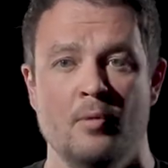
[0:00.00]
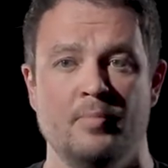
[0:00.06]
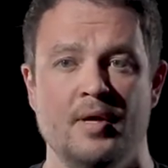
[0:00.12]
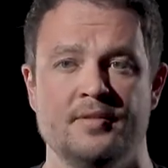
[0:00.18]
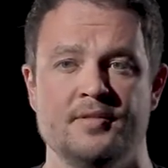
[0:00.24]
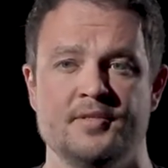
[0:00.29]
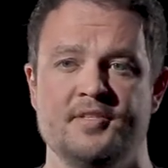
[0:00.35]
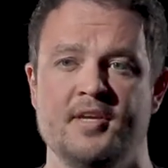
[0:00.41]

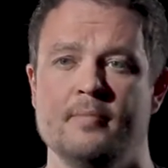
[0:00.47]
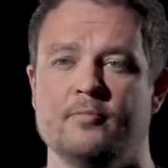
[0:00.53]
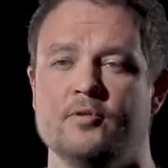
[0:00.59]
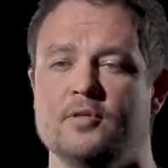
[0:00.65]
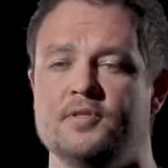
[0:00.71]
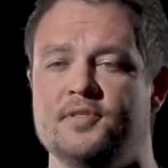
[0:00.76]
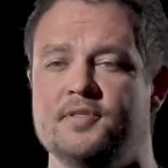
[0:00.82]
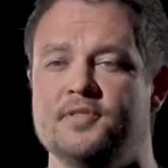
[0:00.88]
but the same
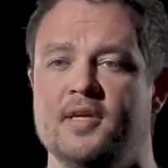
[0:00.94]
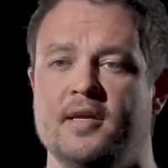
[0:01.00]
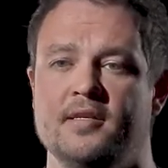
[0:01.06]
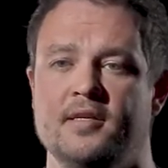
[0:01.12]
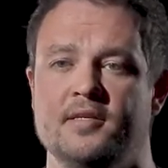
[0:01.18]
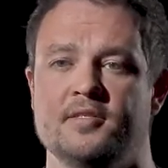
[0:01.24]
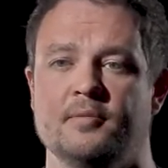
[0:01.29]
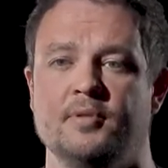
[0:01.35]
rules and
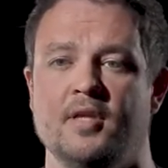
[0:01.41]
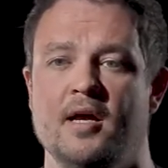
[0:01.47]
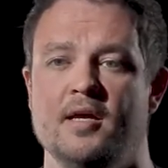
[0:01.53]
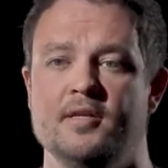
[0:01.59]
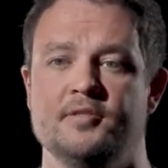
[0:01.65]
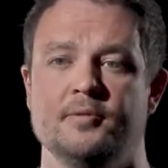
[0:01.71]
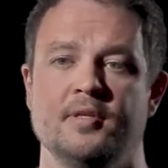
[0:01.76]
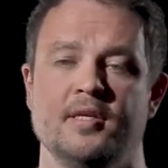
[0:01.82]
techniques
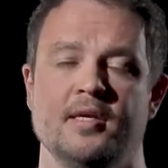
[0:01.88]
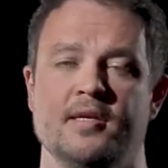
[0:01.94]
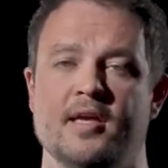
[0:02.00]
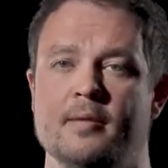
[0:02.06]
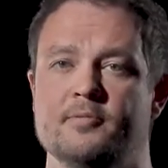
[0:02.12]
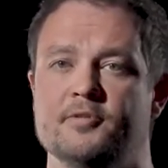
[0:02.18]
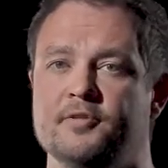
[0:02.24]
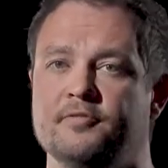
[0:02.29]
apply to any
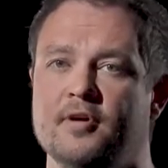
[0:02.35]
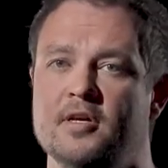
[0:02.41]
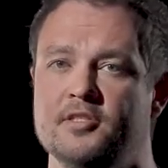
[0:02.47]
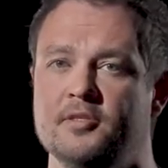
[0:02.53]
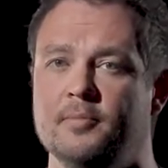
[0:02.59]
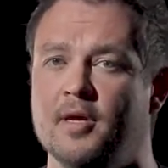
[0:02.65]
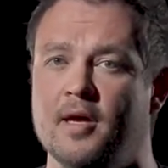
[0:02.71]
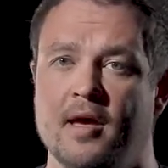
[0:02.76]
capture
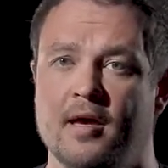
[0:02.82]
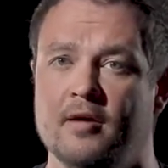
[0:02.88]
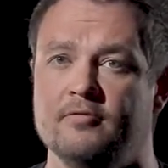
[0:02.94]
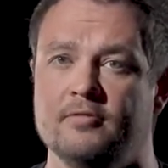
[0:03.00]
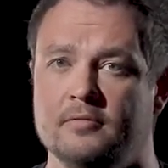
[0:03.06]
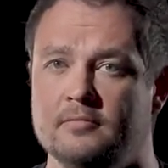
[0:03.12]
device you may have.